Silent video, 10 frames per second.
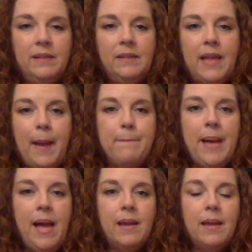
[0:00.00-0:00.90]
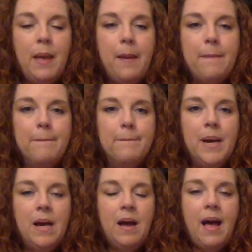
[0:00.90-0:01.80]
Tap back.
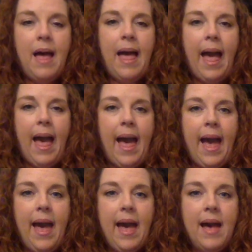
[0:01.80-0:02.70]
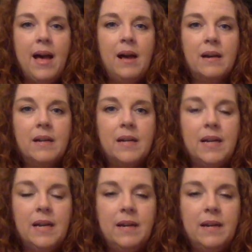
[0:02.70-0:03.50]
B-A-K.